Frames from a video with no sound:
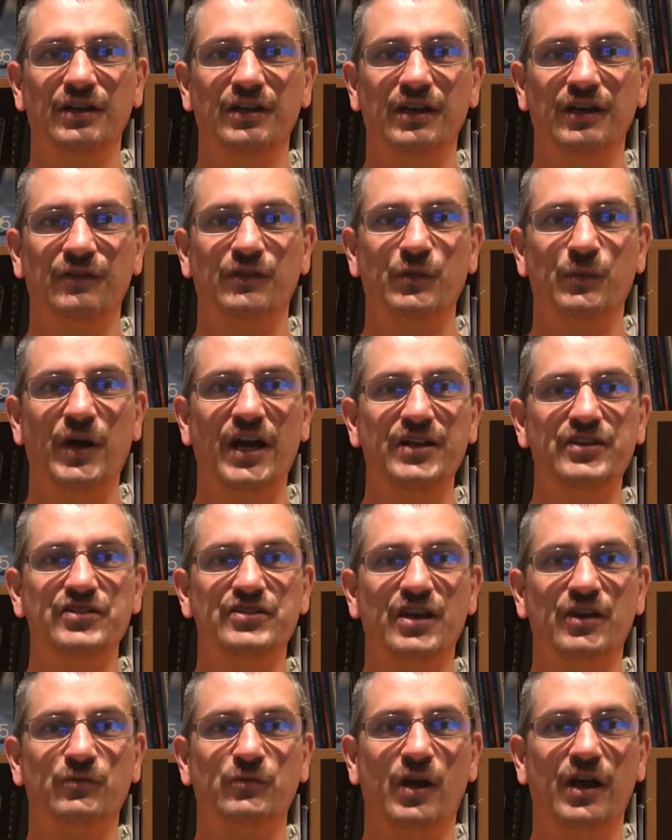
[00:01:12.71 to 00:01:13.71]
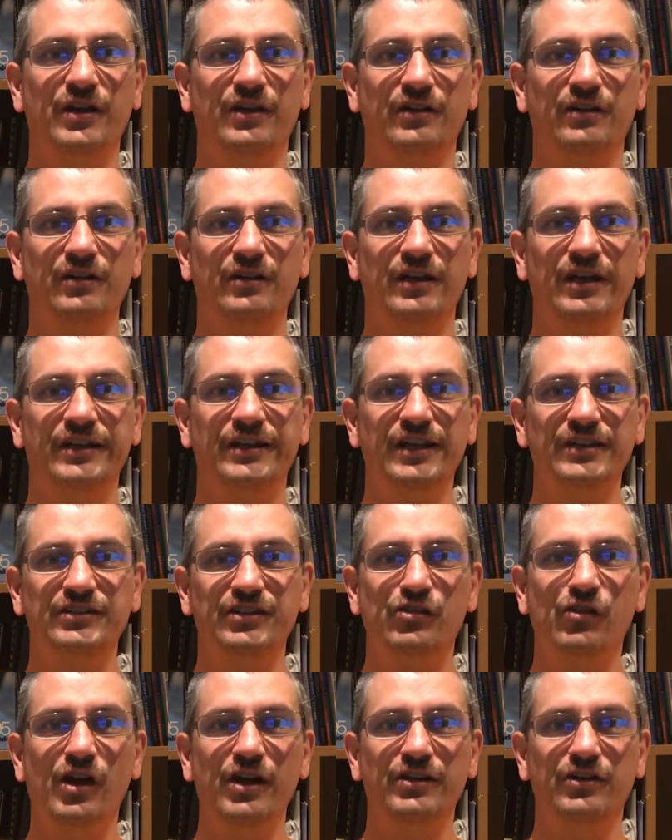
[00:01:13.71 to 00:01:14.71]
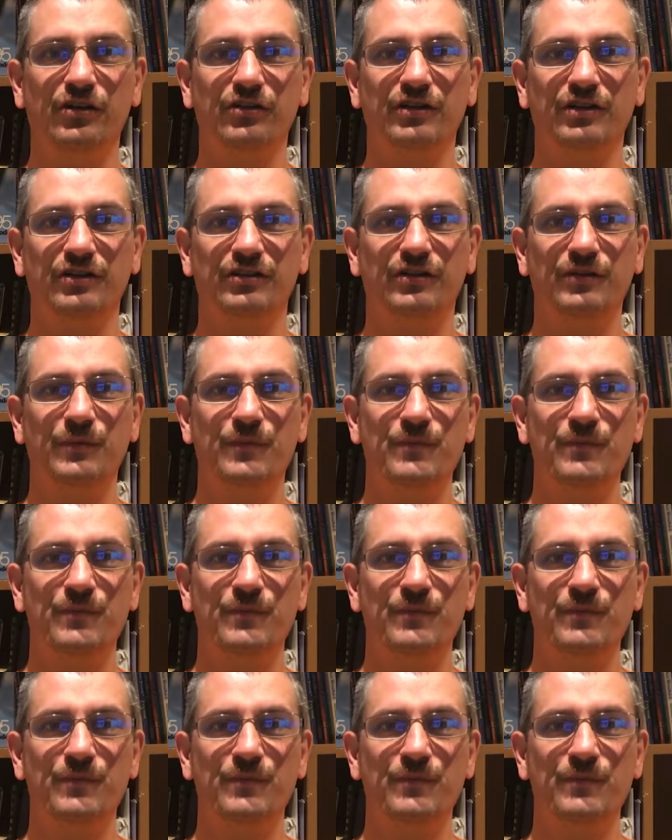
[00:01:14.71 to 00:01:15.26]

If the page is unrated, it gets a grey donut.